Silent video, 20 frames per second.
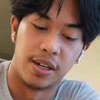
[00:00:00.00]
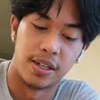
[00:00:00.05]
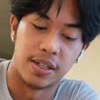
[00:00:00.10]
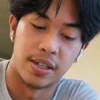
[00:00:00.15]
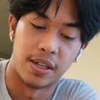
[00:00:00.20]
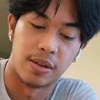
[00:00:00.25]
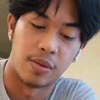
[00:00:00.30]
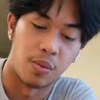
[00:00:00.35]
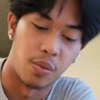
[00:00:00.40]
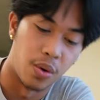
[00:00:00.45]
And
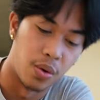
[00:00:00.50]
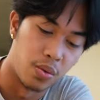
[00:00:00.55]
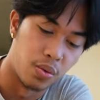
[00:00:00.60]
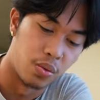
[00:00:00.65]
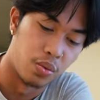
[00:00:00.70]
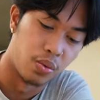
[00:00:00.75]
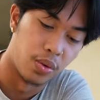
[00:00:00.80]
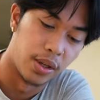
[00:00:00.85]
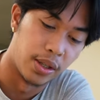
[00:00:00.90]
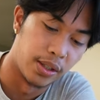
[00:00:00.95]
it's like, whoa,
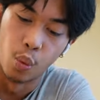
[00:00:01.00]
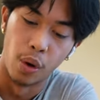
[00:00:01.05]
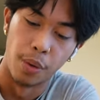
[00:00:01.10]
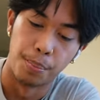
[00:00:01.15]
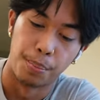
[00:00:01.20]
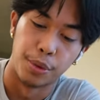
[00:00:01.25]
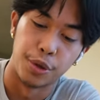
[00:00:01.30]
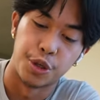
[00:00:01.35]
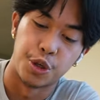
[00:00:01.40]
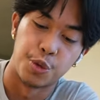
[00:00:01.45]
like
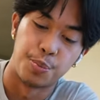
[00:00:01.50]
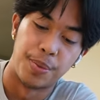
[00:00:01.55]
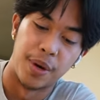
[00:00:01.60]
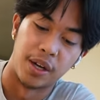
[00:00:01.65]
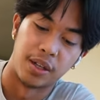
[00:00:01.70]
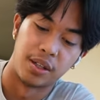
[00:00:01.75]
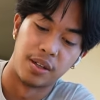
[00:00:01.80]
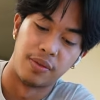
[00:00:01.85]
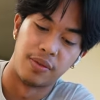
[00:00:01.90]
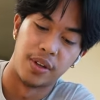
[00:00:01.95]
one
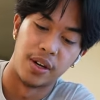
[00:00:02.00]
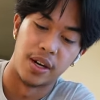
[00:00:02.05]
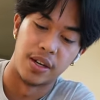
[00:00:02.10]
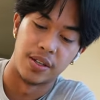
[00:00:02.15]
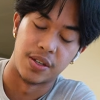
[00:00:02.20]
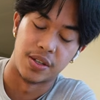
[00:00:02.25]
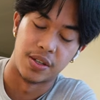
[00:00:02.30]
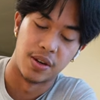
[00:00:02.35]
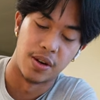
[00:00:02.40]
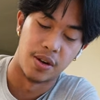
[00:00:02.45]
perspective that I
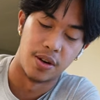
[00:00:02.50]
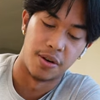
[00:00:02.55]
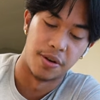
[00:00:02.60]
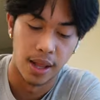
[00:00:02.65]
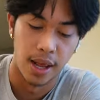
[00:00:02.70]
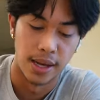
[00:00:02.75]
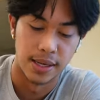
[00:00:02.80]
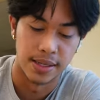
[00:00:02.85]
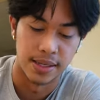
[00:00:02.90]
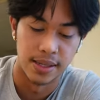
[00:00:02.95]
saw
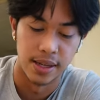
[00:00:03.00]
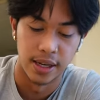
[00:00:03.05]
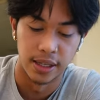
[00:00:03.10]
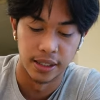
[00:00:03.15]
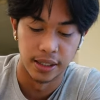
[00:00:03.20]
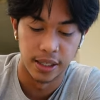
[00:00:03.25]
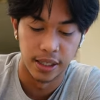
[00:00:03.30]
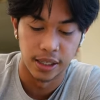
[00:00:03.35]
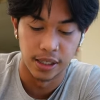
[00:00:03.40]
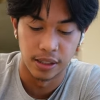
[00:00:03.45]
last
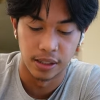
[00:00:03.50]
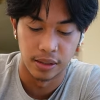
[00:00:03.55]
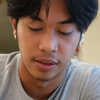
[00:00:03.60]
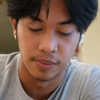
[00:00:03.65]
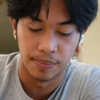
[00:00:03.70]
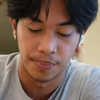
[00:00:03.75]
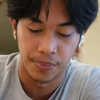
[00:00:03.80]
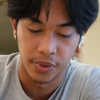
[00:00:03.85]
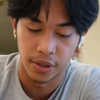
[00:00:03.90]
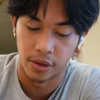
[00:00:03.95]
night
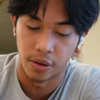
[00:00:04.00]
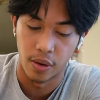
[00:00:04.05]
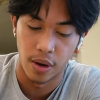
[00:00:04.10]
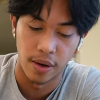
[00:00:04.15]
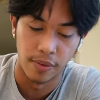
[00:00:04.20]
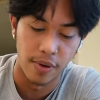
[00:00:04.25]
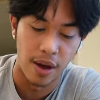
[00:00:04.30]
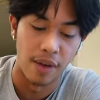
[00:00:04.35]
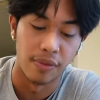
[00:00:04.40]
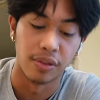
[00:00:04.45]
and you know,
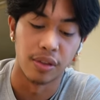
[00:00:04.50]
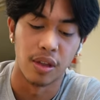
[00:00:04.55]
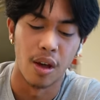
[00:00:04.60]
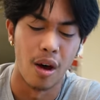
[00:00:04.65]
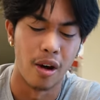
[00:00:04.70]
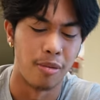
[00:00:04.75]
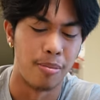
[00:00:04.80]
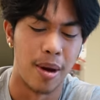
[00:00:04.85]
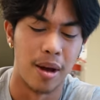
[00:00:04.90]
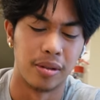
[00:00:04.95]
I've, I've
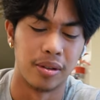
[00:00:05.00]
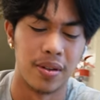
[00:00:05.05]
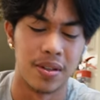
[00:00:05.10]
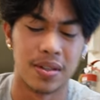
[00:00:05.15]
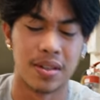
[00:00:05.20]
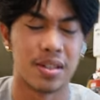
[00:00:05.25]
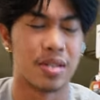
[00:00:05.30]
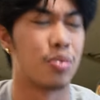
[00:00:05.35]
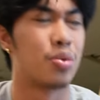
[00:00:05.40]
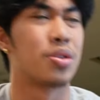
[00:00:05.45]
thought about this
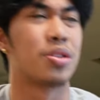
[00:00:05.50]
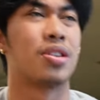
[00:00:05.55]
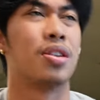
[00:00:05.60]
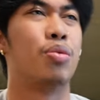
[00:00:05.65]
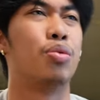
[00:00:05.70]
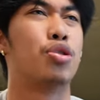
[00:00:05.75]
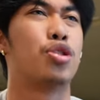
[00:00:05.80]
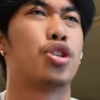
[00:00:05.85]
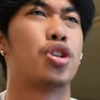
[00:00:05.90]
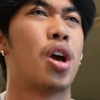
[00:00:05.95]
because it was it
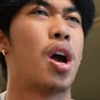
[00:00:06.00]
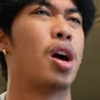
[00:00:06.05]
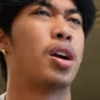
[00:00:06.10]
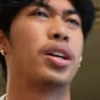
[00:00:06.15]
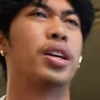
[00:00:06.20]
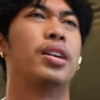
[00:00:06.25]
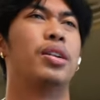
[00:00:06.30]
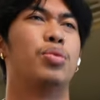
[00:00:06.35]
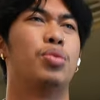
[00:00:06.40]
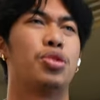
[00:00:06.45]
was
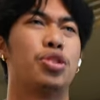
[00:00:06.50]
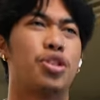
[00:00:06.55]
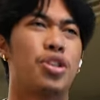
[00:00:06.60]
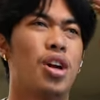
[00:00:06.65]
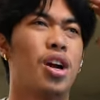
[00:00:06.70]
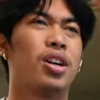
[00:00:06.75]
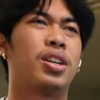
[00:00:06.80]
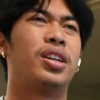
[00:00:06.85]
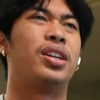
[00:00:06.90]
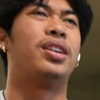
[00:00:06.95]
shocking. It was
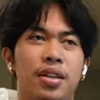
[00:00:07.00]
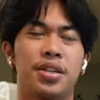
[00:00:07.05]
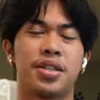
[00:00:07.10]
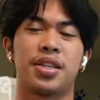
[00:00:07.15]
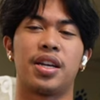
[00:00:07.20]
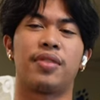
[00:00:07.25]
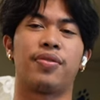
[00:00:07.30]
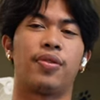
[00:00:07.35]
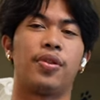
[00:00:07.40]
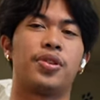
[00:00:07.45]
shocking. Let's
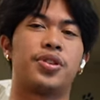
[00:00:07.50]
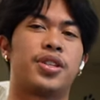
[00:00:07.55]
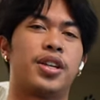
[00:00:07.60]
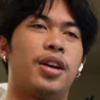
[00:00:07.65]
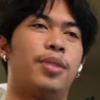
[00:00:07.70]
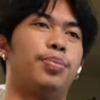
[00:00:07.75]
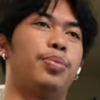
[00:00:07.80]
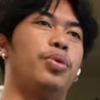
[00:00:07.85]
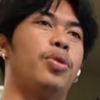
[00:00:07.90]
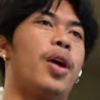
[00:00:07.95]
take for
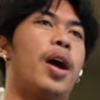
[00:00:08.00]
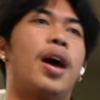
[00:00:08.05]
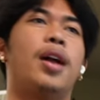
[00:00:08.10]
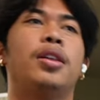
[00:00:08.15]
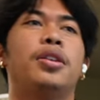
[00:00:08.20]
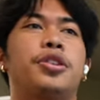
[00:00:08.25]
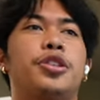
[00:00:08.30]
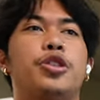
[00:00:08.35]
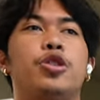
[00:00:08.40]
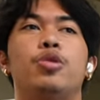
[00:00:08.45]
example
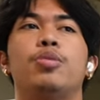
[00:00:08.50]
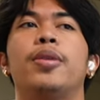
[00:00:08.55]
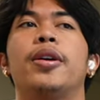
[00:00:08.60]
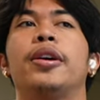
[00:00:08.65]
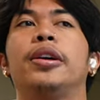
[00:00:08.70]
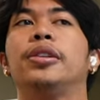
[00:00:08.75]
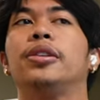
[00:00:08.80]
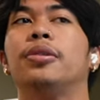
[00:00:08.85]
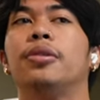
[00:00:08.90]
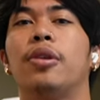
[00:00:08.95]
Alex Eubank.